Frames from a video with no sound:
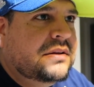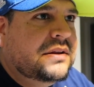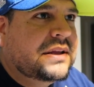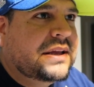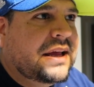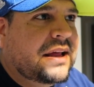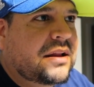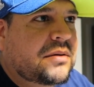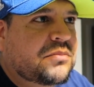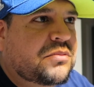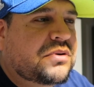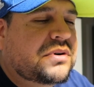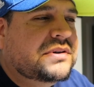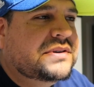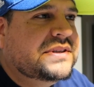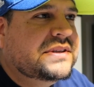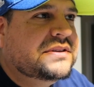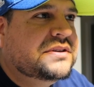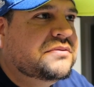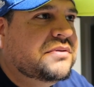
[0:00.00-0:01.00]
The Kellen Moore
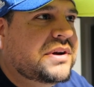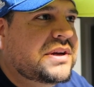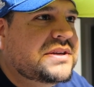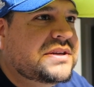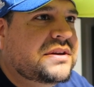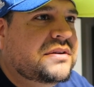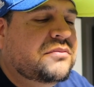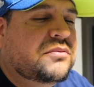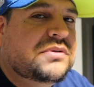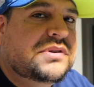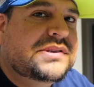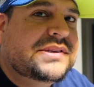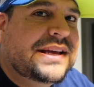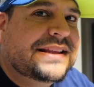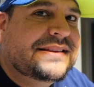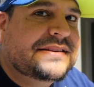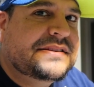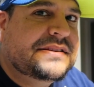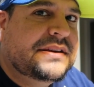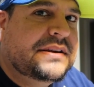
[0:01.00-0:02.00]
situation, we'll just
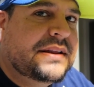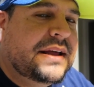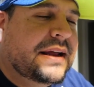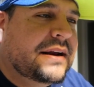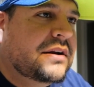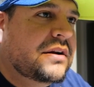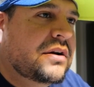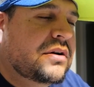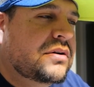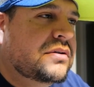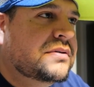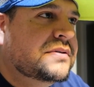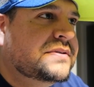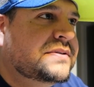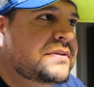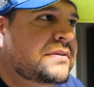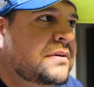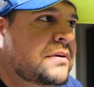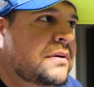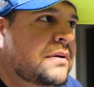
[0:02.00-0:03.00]
have to see how that
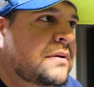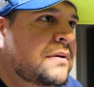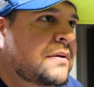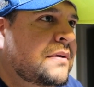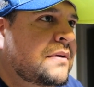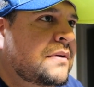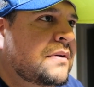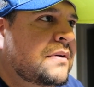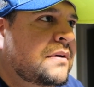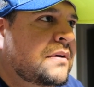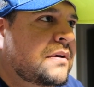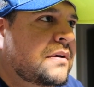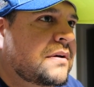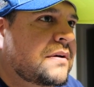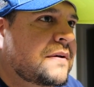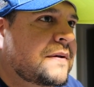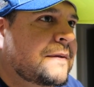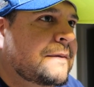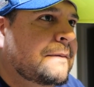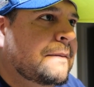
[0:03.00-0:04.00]
goes.
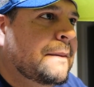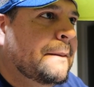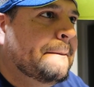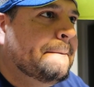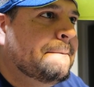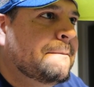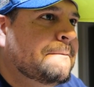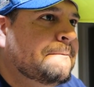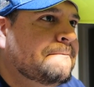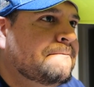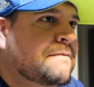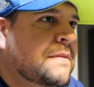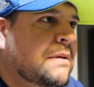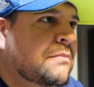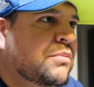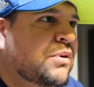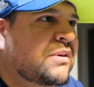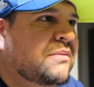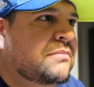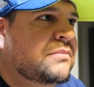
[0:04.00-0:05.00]

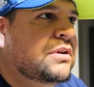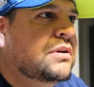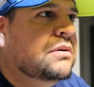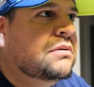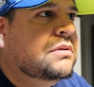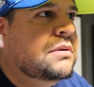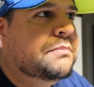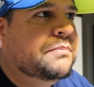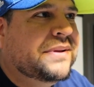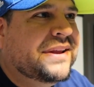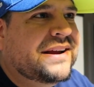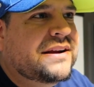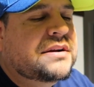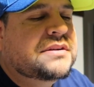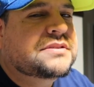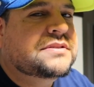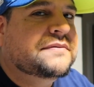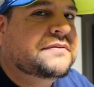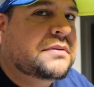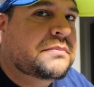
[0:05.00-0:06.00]
But you know, the
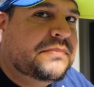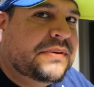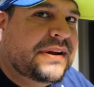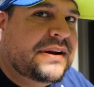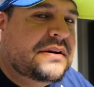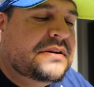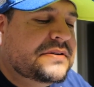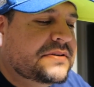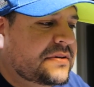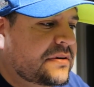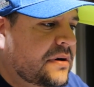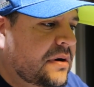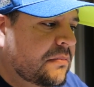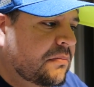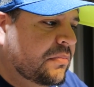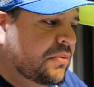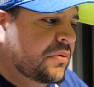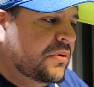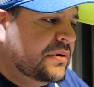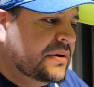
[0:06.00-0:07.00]
players, if the players are
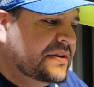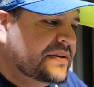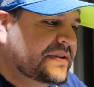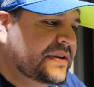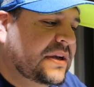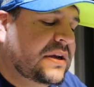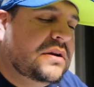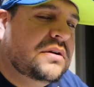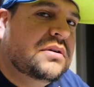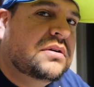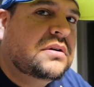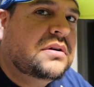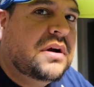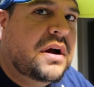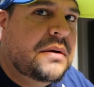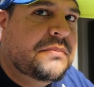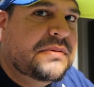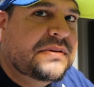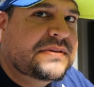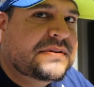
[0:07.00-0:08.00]
on board and saying good
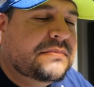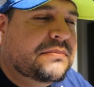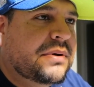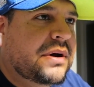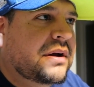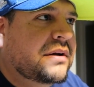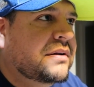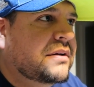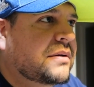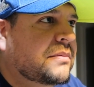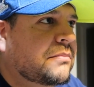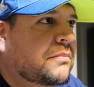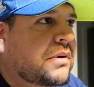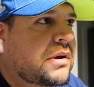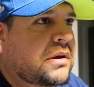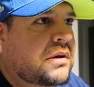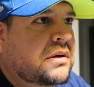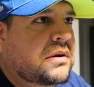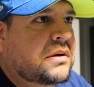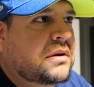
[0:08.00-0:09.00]
comments about him,
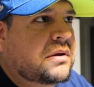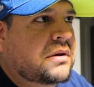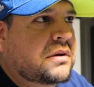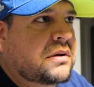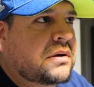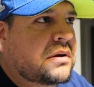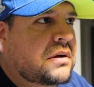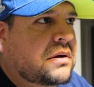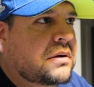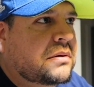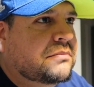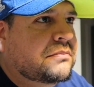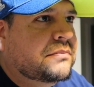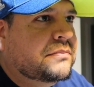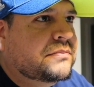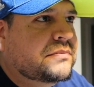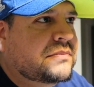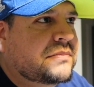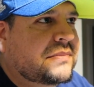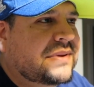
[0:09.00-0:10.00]

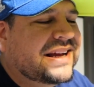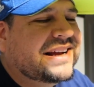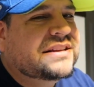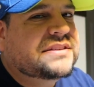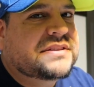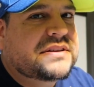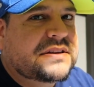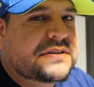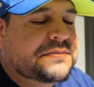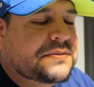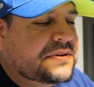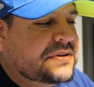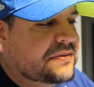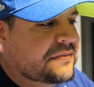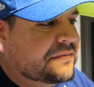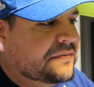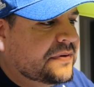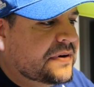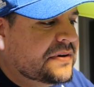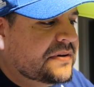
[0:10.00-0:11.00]
like I said,
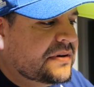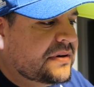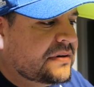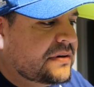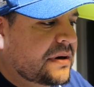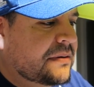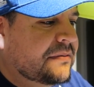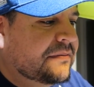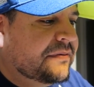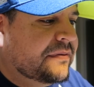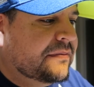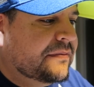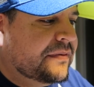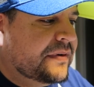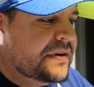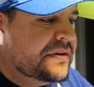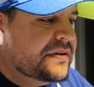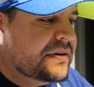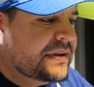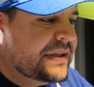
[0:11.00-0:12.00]
especially Frederick, coming from
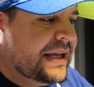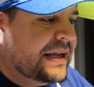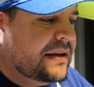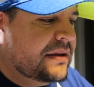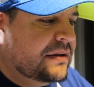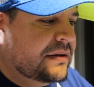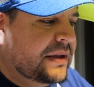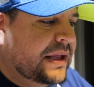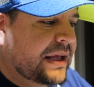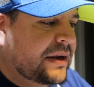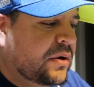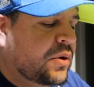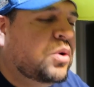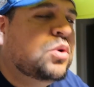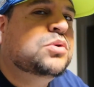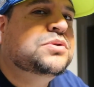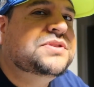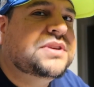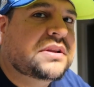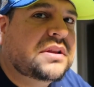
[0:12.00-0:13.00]
Frederick, that
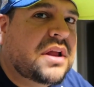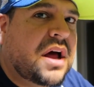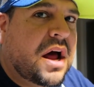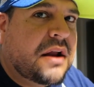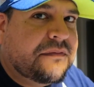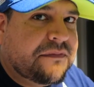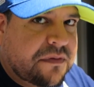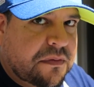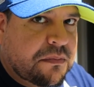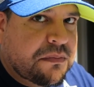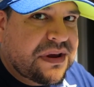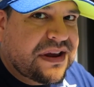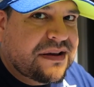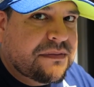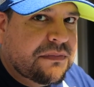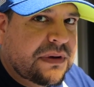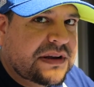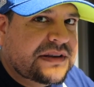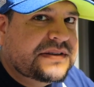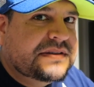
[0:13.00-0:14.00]
holds a lot for me,
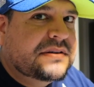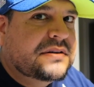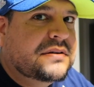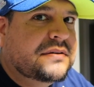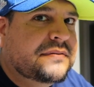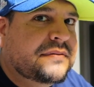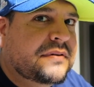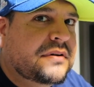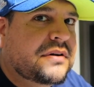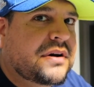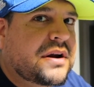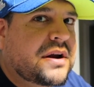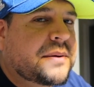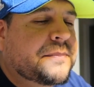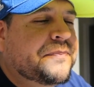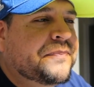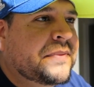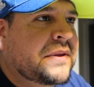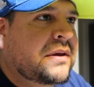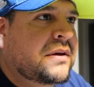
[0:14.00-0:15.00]
myself, all right?